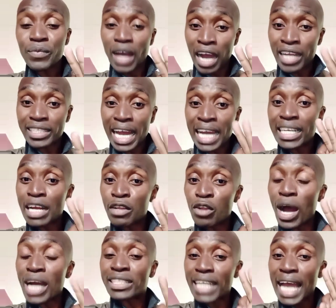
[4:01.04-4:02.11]
I
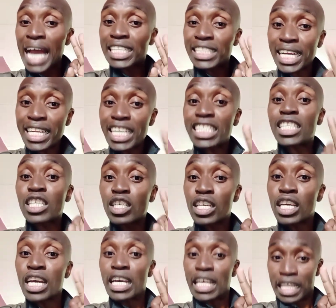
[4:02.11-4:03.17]
challenge
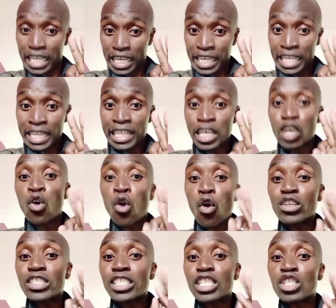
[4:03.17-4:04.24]
the
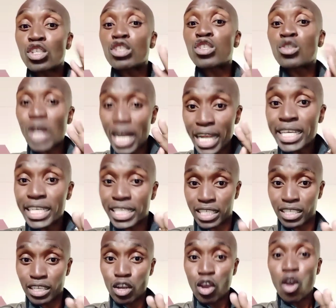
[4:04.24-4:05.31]

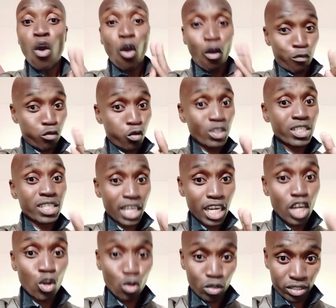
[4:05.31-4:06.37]
constitutionality of those 3
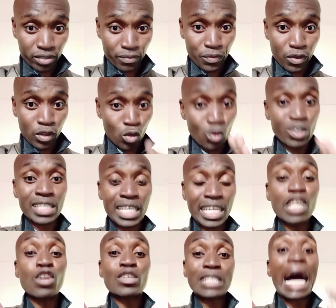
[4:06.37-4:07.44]
laws. Those
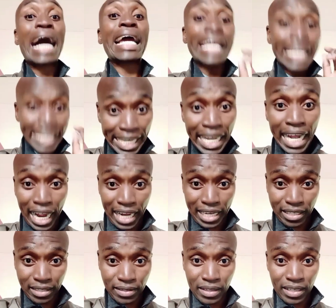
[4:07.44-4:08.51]
3 laws are illegal.
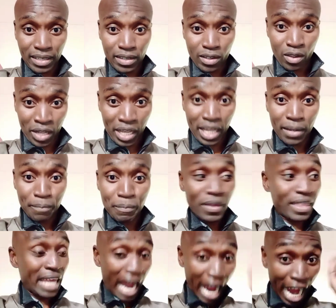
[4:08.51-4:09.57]
Okay,
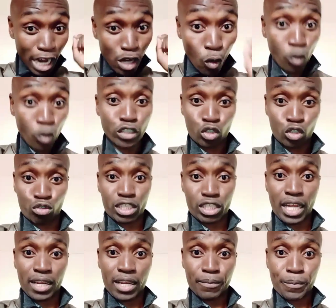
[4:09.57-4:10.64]
they are
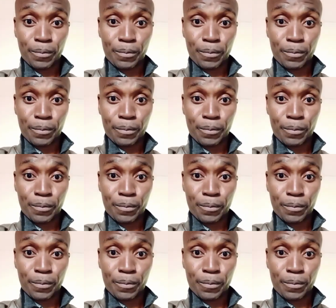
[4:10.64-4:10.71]
unconstitutional.